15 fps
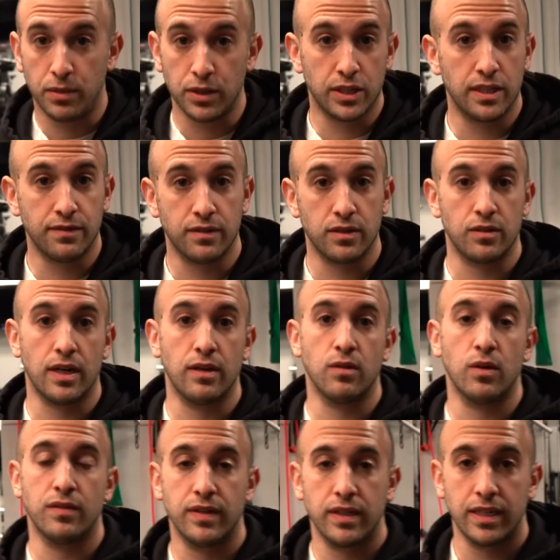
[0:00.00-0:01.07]
A bunch of different great
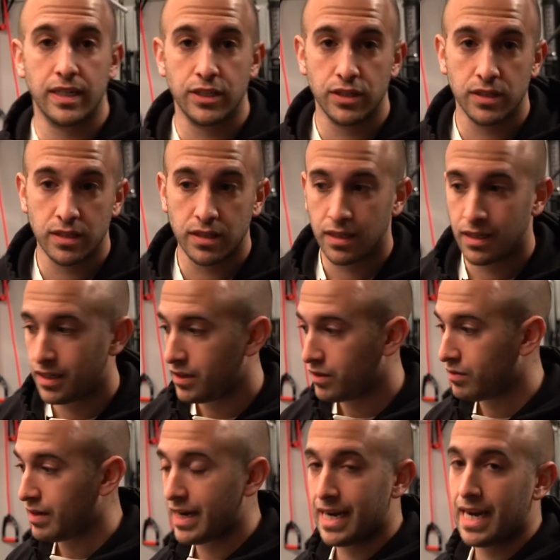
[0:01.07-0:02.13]
rowing variations.
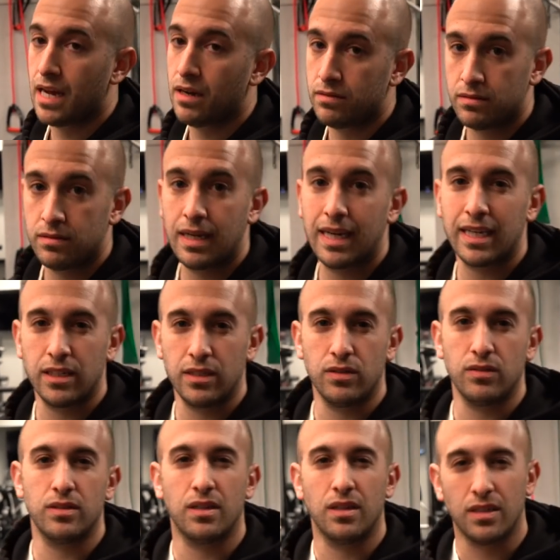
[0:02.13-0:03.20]
Right now, I can
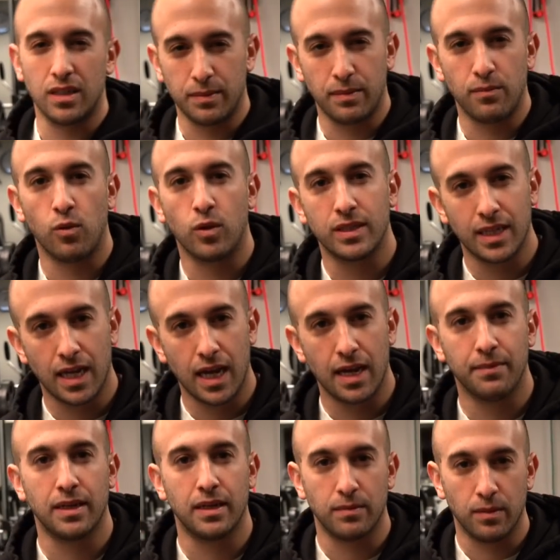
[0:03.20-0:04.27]
use a little bit more
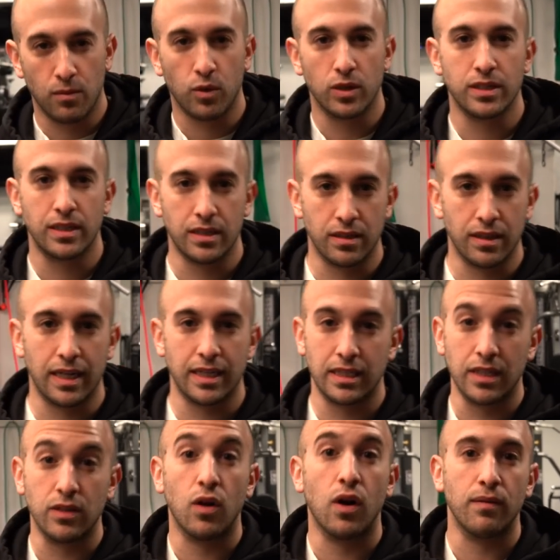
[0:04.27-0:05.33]
time, get a little bit more
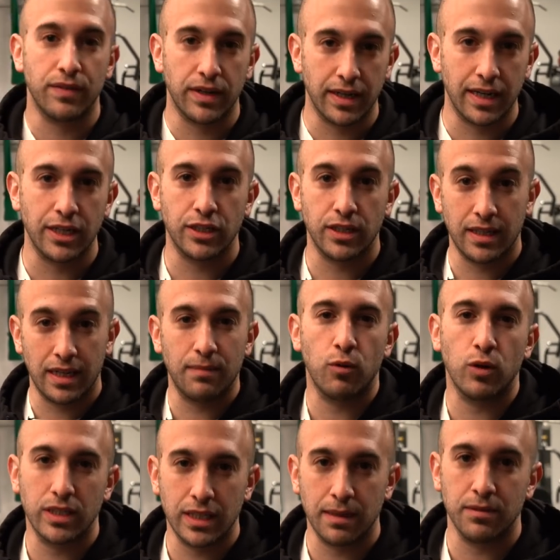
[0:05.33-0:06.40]
single arm variation there,
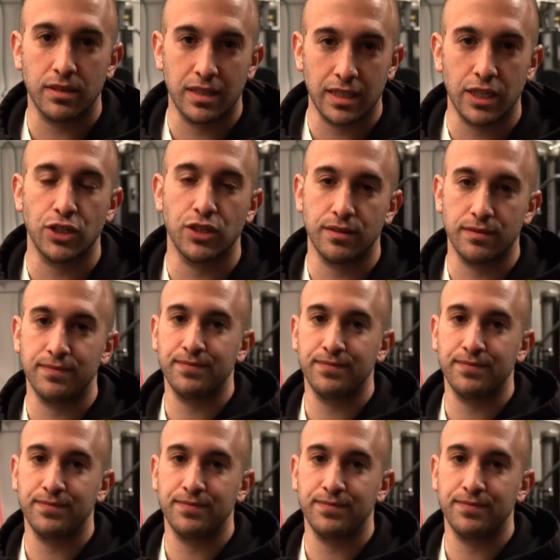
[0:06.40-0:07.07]
more stabilization.